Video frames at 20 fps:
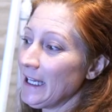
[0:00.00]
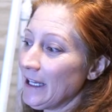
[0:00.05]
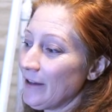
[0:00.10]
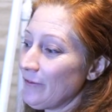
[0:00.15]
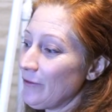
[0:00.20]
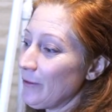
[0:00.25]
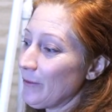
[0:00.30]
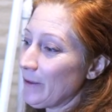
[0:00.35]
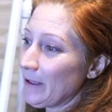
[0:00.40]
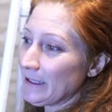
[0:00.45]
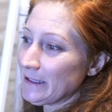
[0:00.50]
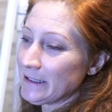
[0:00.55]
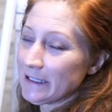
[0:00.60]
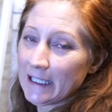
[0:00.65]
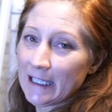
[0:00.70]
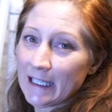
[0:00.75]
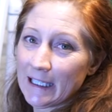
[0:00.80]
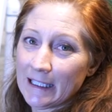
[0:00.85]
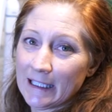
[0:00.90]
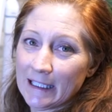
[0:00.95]
If you wanted to
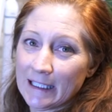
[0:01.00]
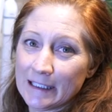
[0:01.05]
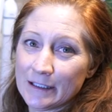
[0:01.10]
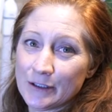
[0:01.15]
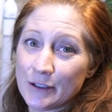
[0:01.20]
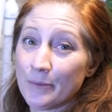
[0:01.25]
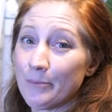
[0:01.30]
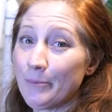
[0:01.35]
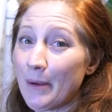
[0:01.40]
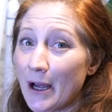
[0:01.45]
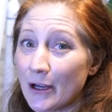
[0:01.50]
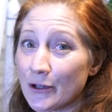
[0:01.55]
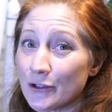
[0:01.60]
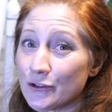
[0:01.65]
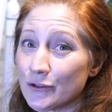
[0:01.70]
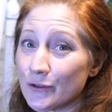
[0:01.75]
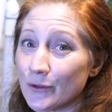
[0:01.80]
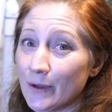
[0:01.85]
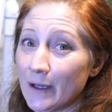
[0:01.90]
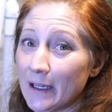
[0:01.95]
get into
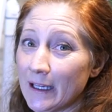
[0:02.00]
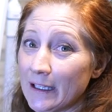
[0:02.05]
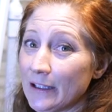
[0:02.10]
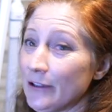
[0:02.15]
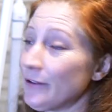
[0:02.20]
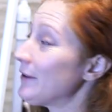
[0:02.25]
bok choy,